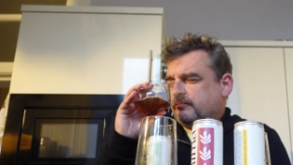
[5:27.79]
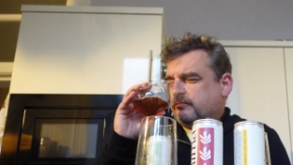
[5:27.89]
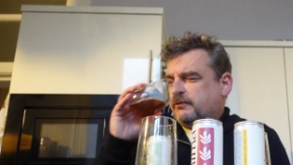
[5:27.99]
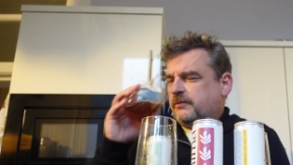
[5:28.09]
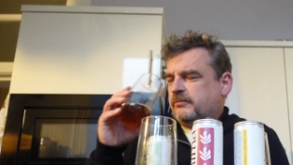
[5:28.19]

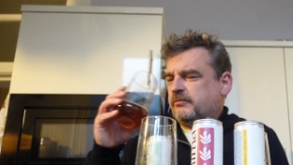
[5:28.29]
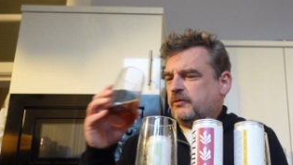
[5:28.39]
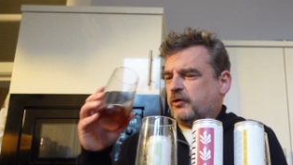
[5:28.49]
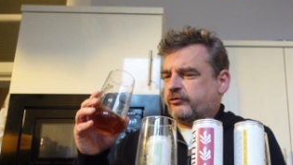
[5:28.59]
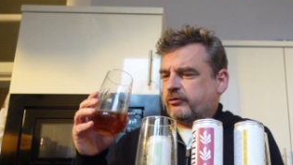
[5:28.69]

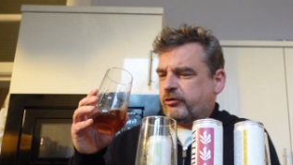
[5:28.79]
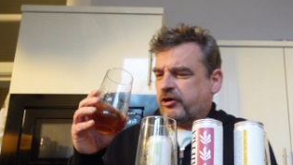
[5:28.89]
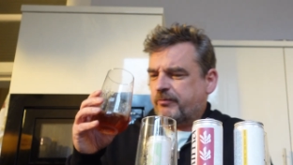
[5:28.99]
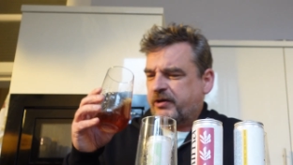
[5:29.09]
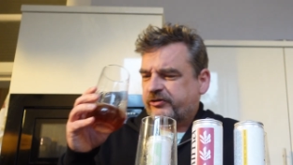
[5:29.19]
Not sure what the
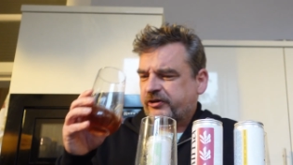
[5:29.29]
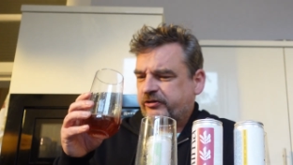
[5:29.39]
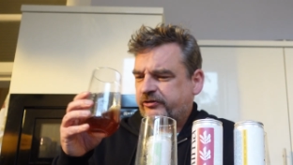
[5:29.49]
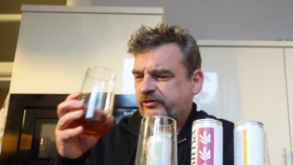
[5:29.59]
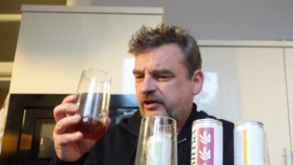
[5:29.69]

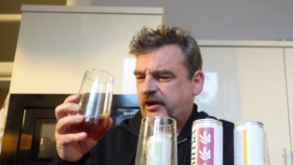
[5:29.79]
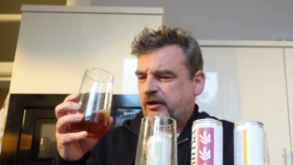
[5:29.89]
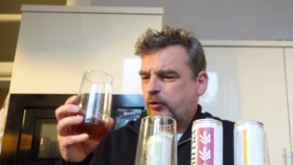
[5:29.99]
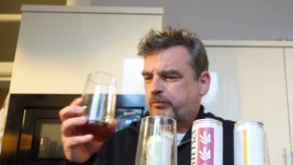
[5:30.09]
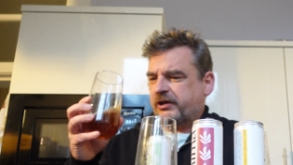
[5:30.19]
hibiscus
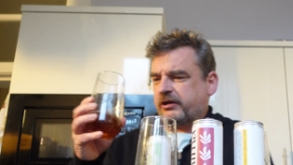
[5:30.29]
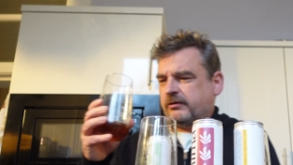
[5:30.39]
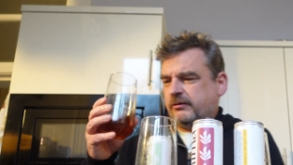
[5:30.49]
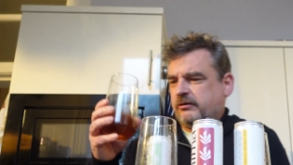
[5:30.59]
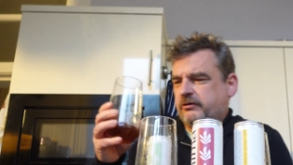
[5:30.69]
would be
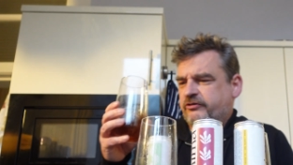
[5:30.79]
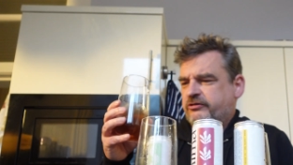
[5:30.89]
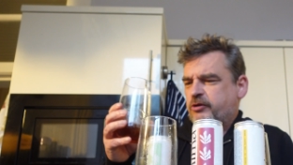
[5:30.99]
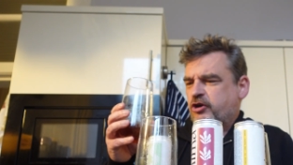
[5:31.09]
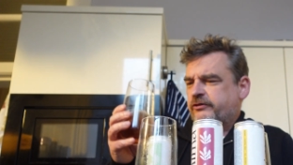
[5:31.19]

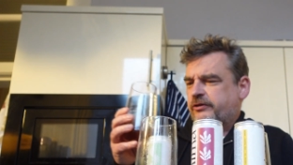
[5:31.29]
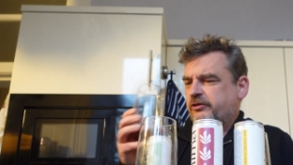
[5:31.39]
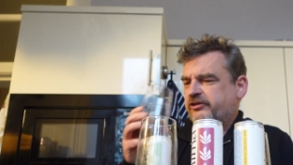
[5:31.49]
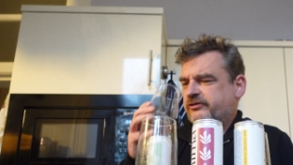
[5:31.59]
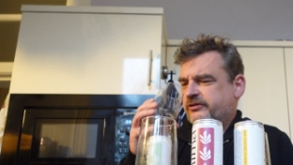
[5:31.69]
contributing to
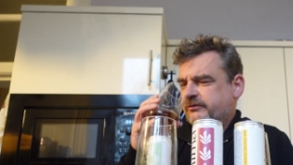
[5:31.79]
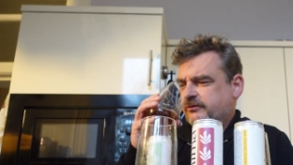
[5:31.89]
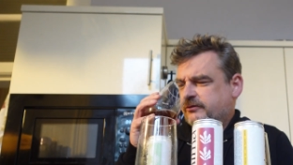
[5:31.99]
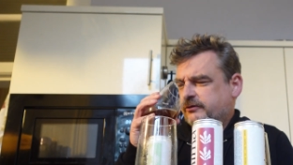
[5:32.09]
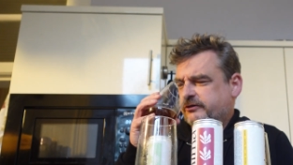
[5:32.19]
this
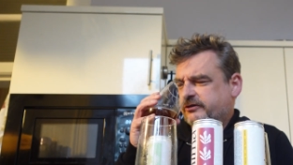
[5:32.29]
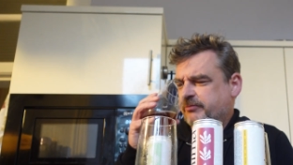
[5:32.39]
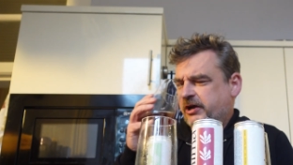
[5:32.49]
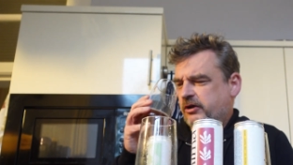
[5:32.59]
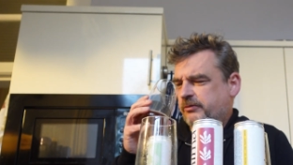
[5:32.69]

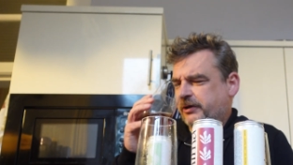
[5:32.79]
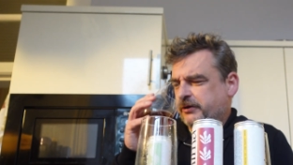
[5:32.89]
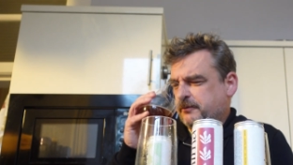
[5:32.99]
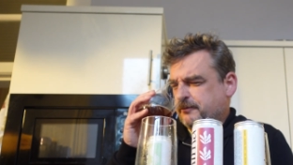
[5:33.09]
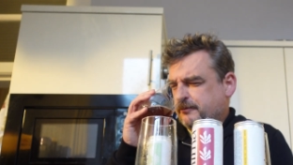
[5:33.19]
smell,
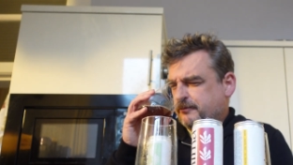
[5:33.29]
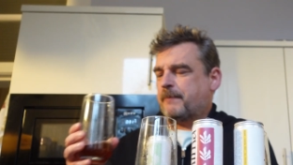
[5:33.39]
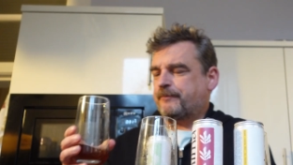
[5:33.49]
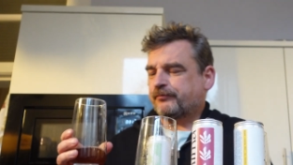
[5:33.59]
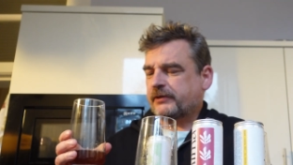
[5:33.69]
but
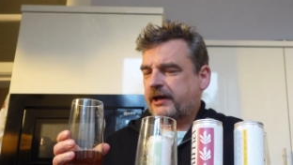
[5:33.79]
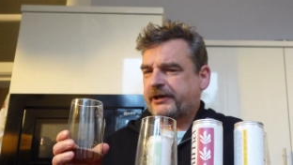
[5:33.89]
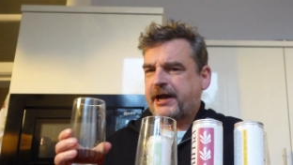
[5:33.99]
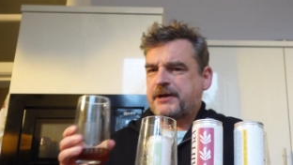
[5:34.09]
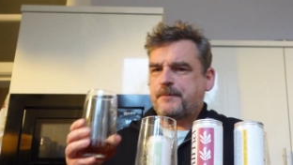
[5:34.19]

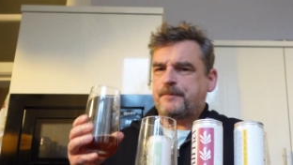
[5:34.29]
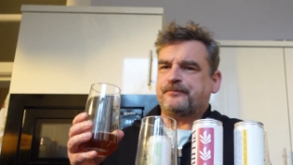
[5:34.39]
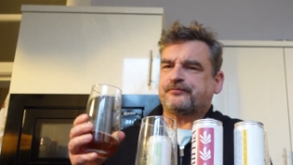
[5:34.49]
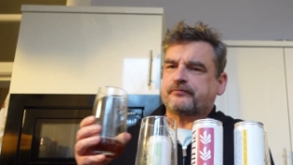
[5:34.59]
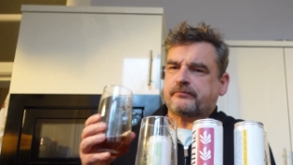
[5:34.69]
again,
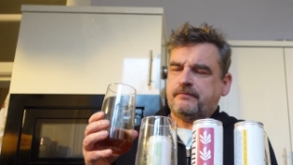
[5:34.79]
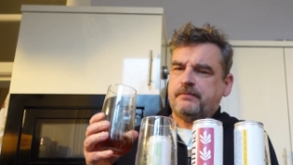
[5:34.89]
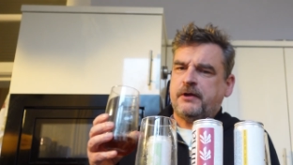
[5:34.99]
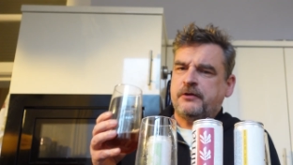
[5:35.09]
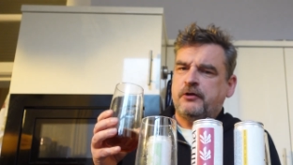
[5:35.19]

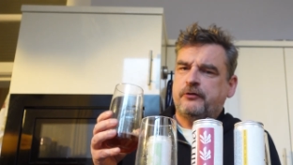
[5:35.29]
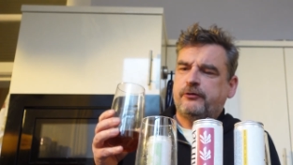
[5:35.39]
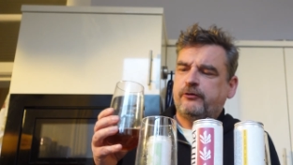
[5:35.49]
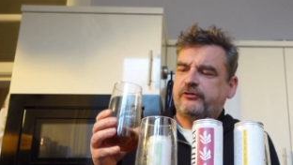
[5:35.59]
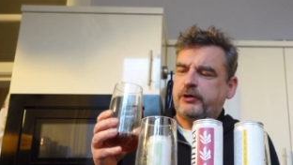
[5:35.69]
not too
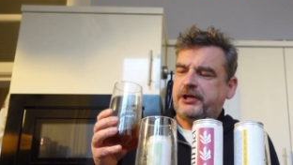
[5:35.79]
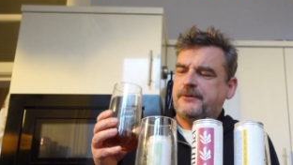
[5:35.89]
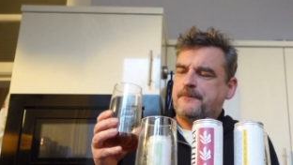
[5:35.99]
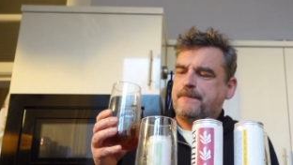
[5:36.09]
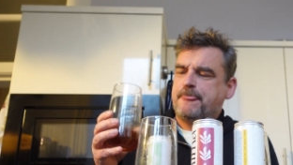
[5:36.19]
sweet.
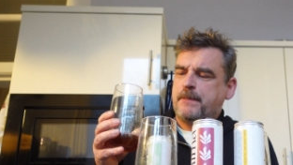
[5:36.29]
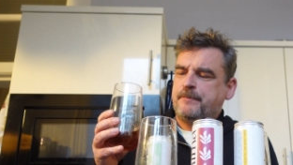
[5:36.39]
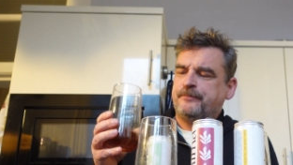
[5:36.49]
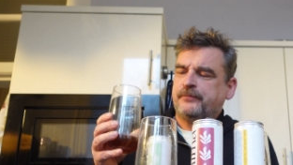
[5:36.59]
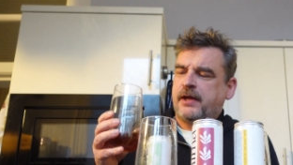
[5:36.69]

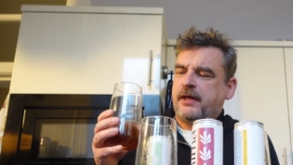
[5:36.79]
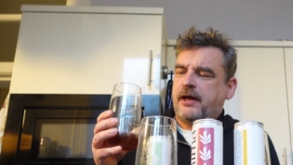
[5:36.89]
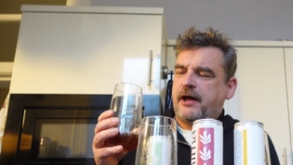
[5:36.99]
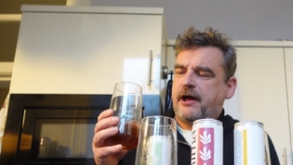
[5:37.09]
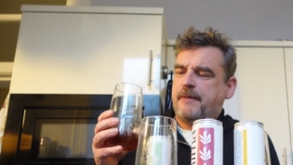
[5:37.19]

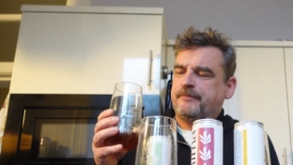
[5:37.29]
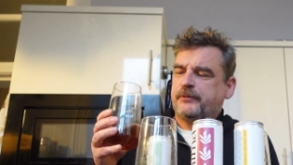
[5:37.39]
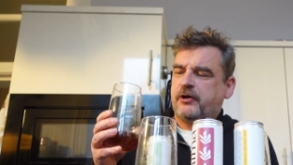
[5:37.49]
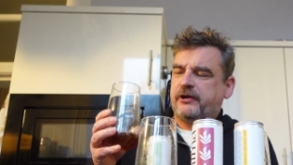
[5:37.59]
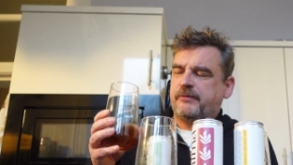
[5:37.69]

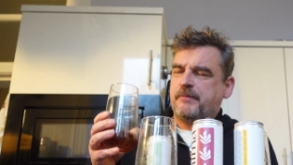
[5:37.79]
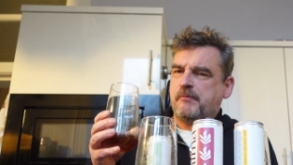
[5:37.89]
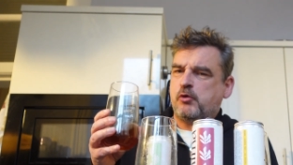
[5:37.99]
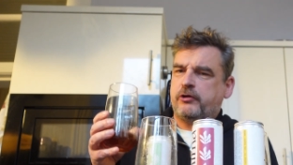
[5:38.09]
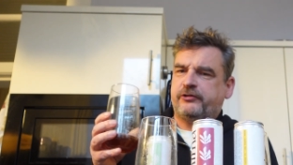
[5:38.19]
Got a
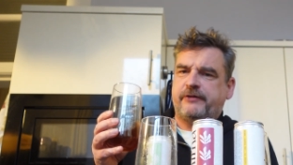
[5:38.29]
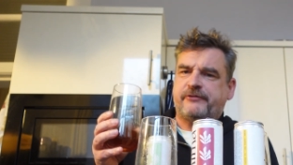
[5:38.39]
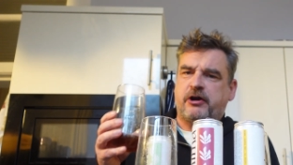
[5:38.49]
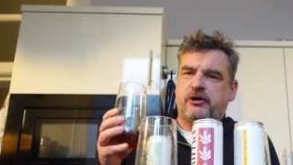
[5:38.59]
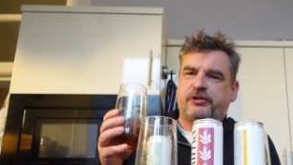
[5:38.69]
more sort of
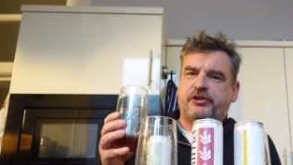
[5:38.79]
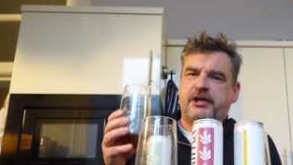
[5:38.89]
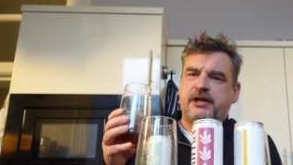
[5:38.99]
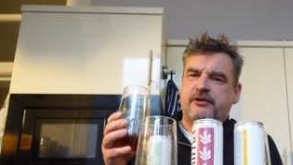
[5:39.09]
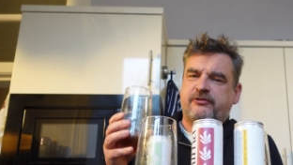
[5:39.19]

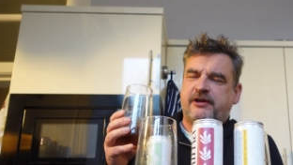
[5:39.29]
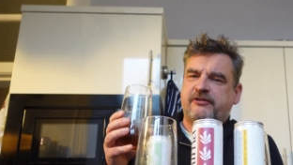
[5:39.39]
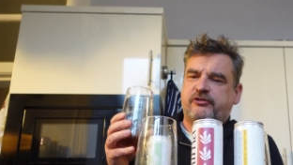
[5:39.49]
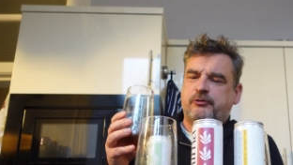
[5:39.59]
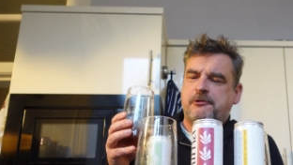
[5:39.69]
earthy
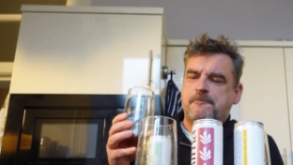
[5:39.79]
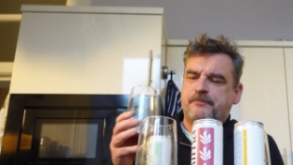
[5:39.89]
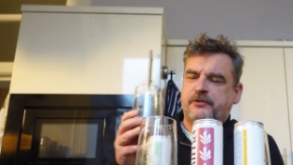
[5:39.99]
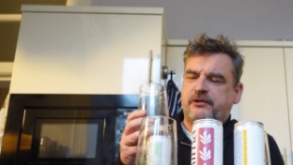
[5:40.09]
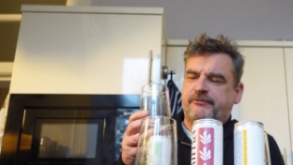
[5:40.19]
taste to it
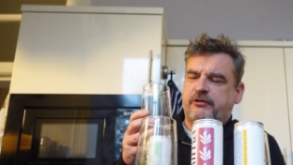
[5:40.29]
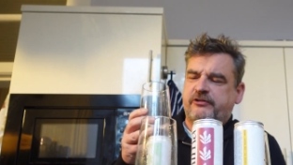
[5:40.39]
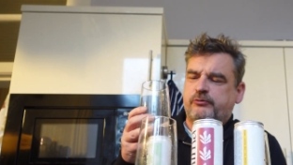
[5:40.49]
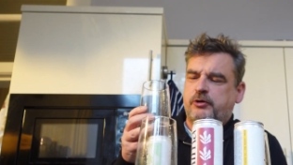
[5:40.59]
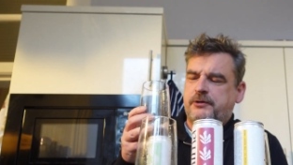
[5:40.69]
than the
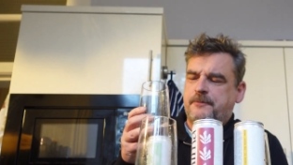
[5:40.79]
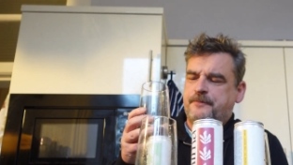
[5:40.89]
first one.